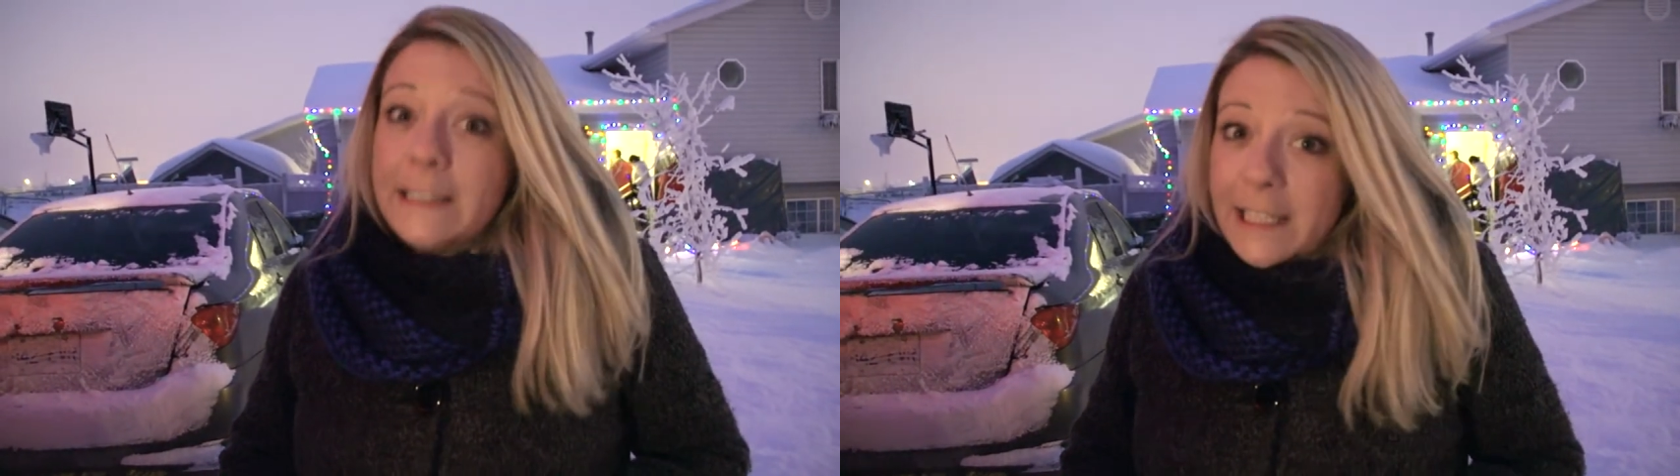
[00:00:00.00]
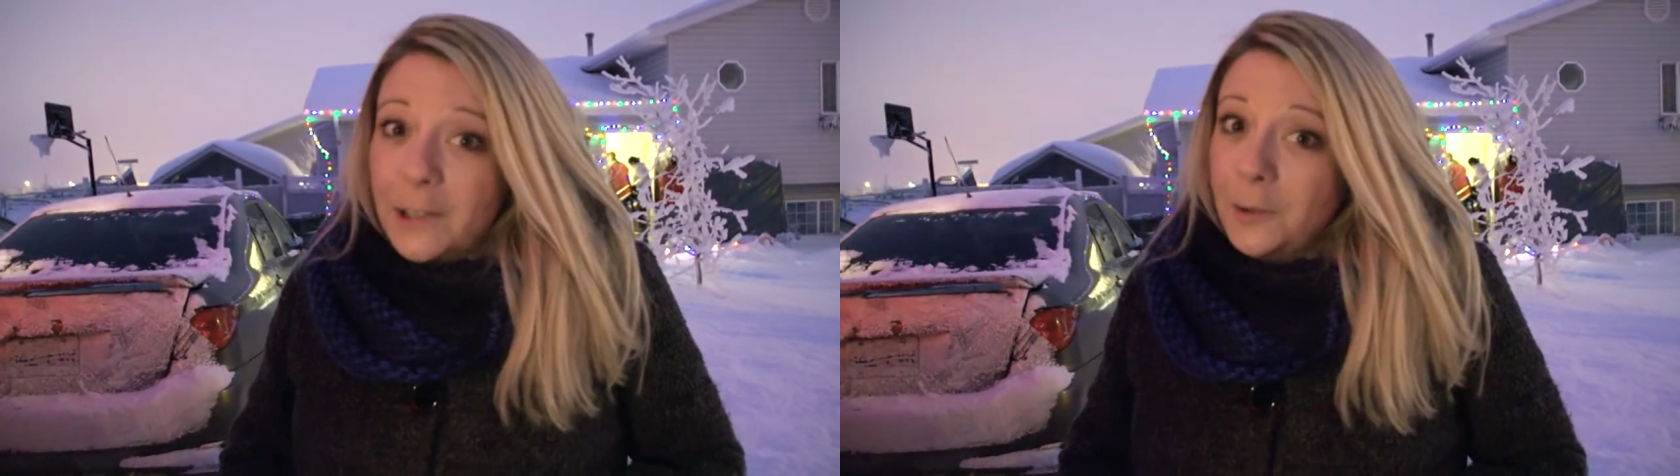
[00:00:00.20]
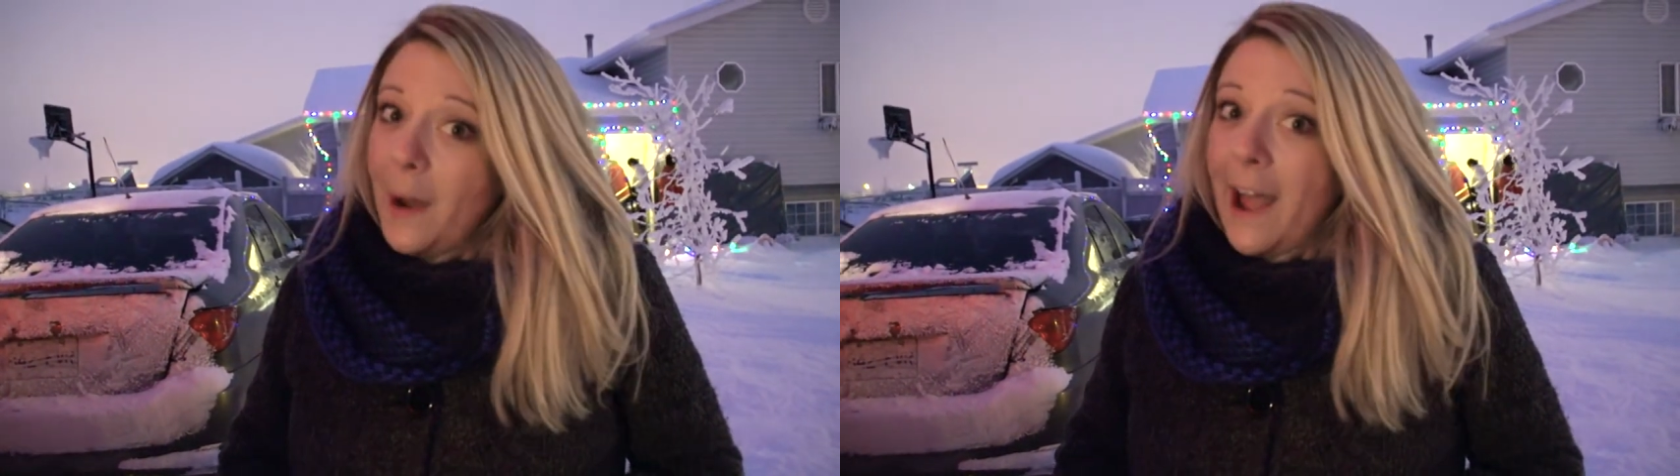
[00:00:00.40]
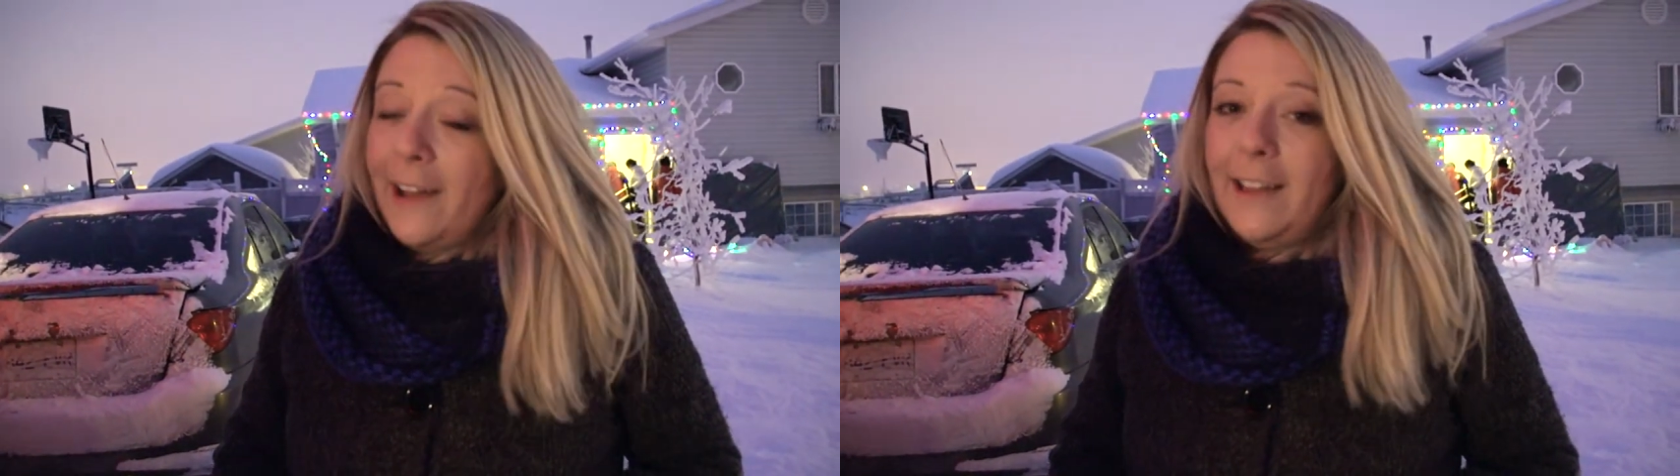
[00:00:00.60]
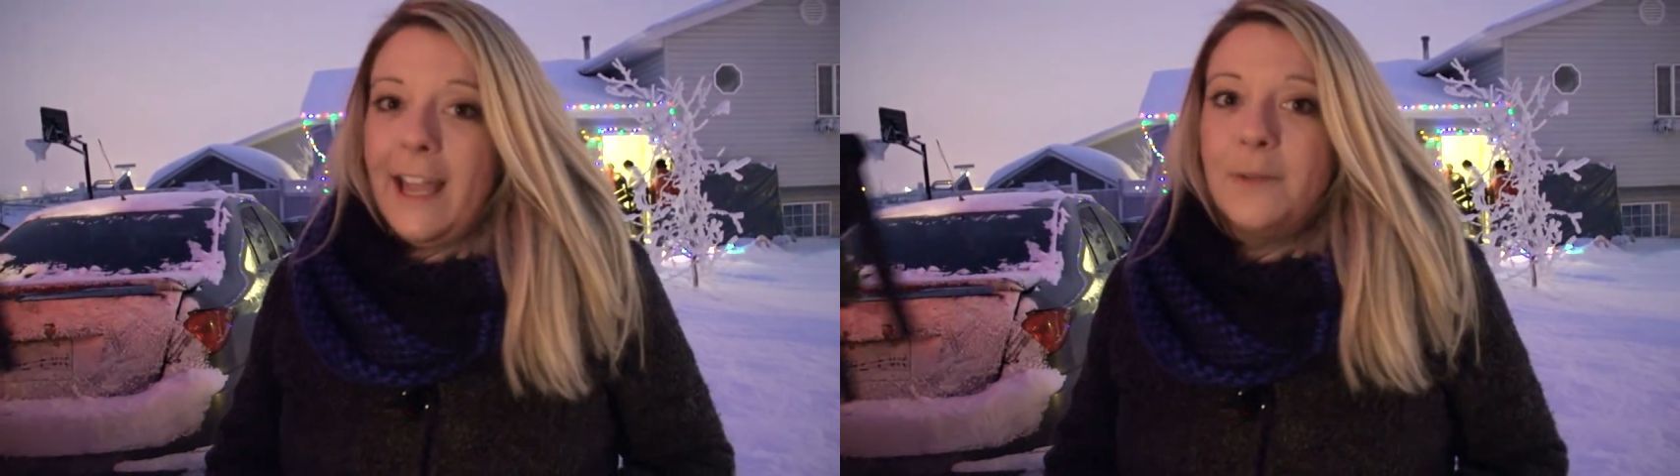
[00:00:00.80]
little
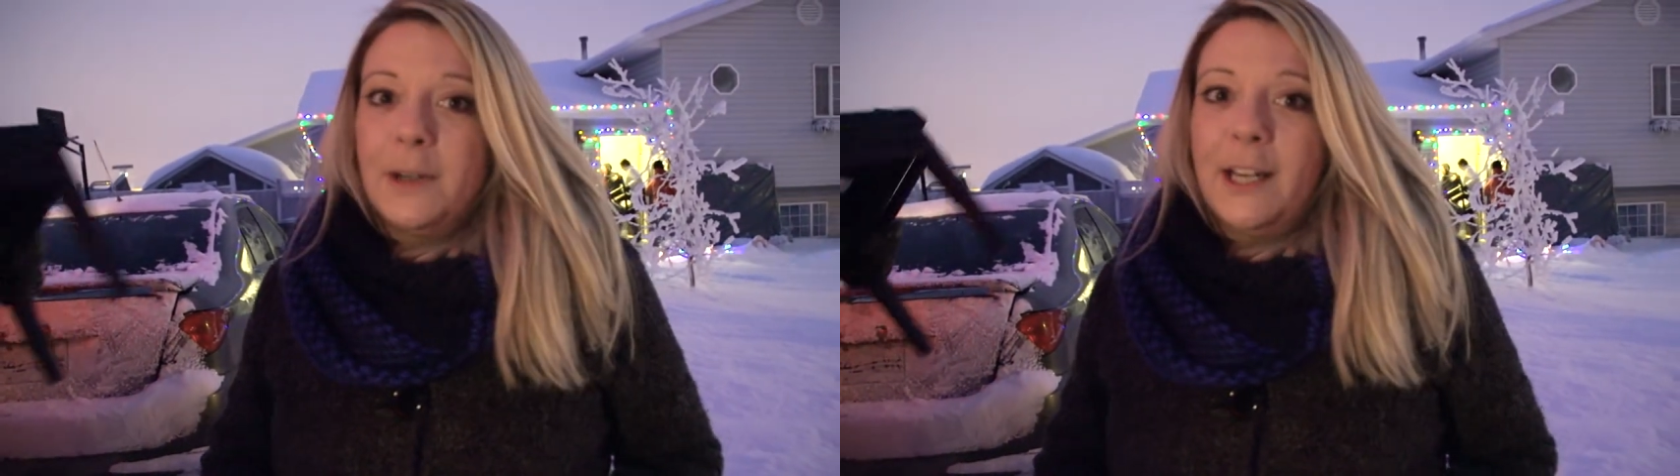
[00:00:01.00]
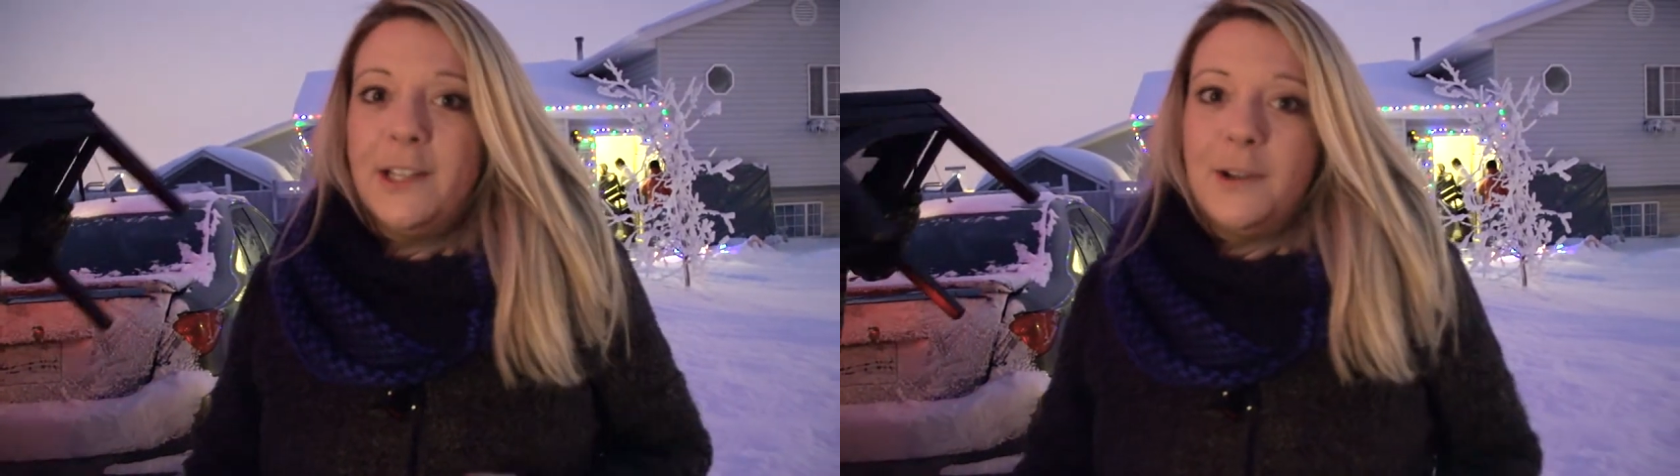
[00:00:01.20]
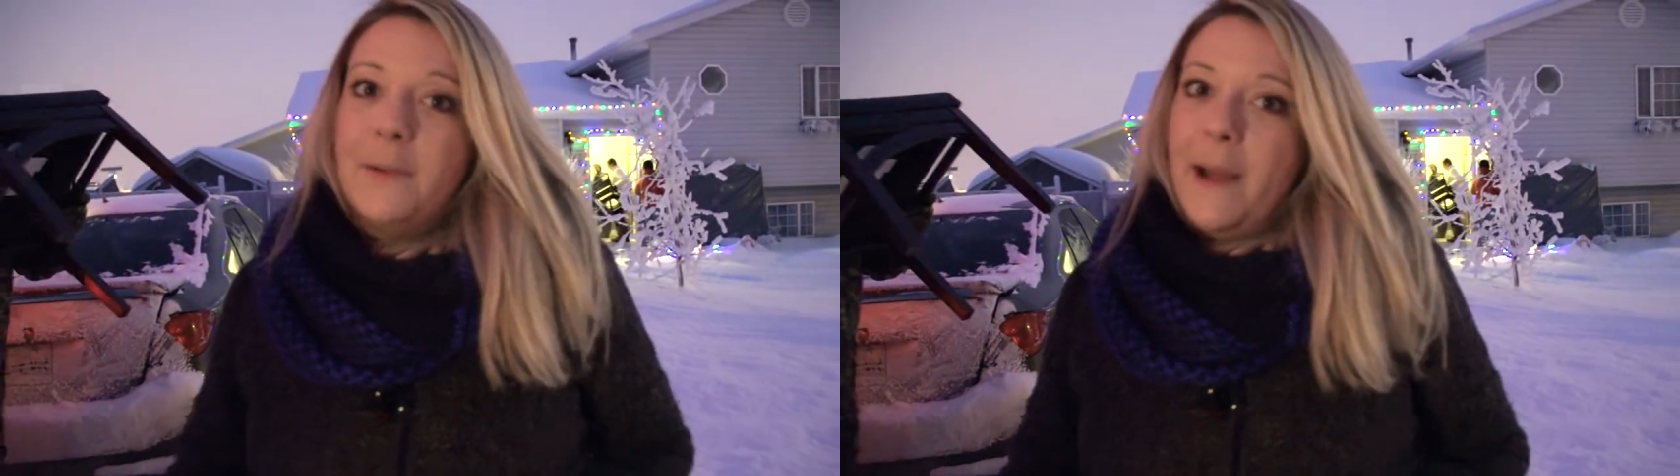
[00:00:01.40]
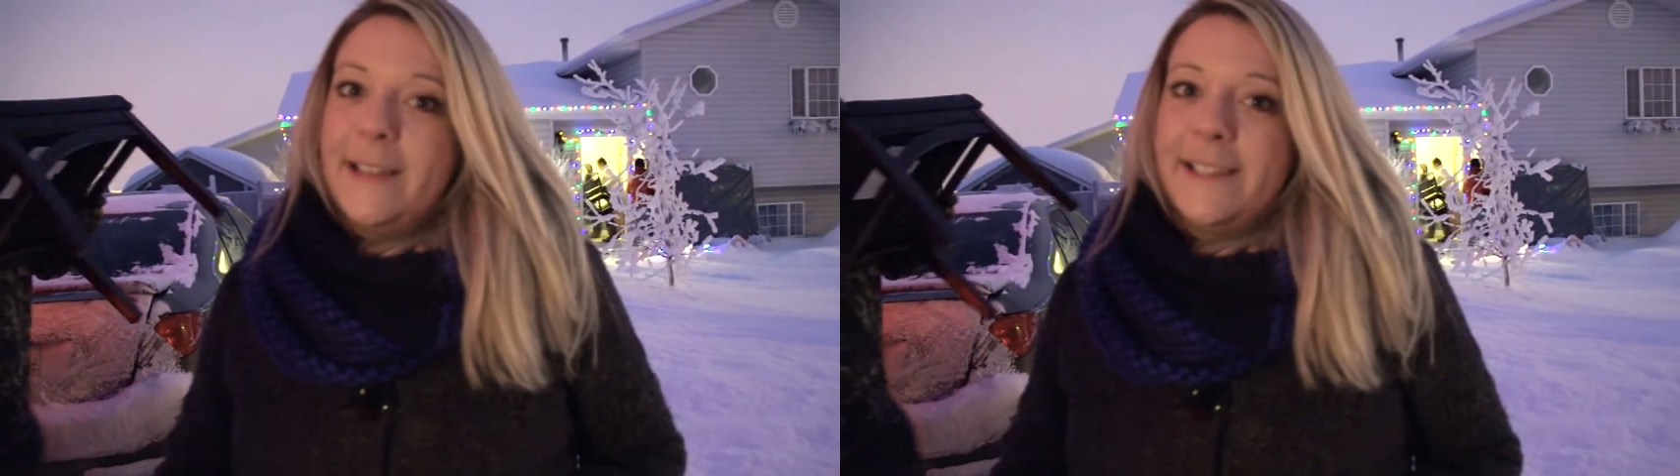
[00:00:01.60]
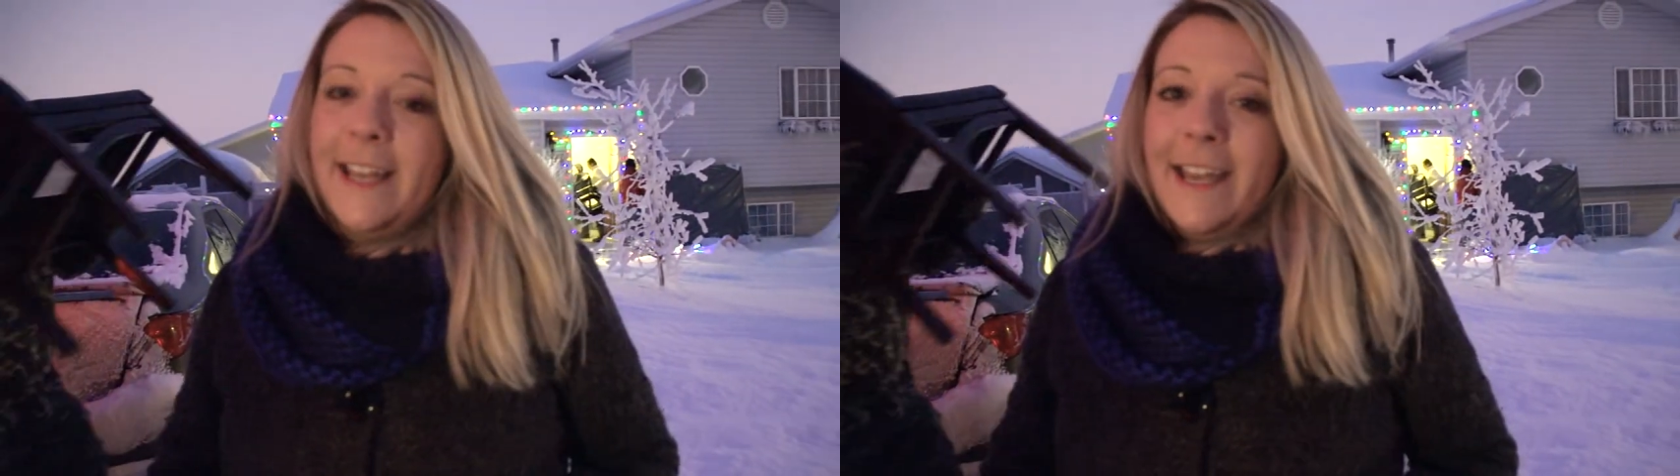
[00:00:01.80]
while, and we're going to do our
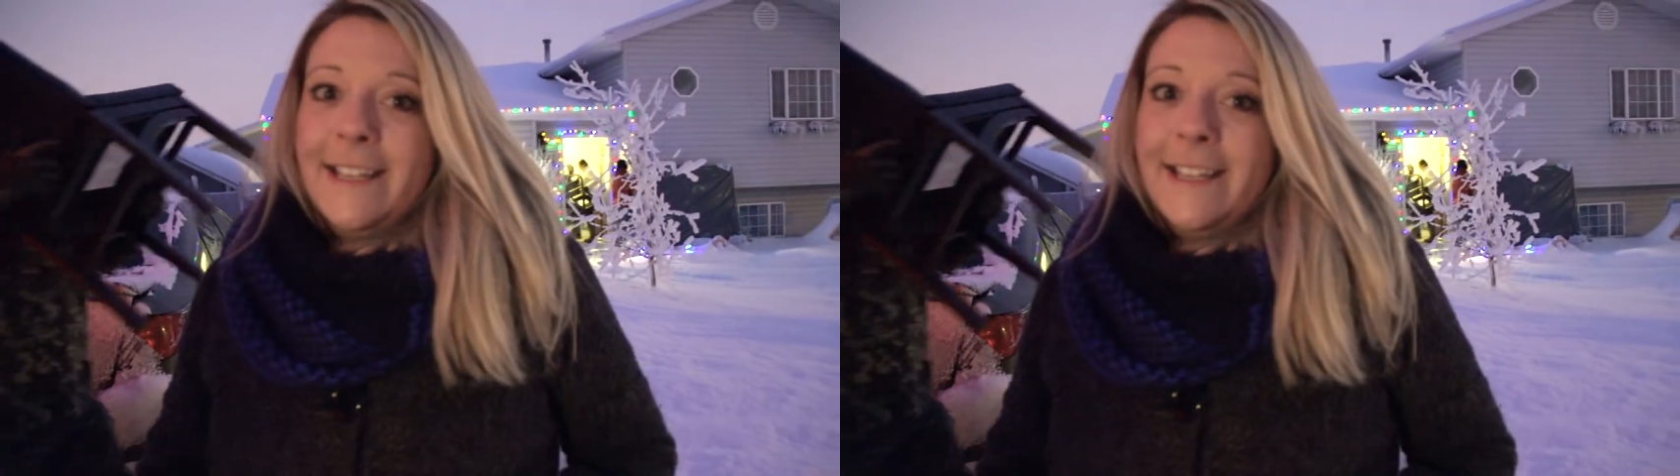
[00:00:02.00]
best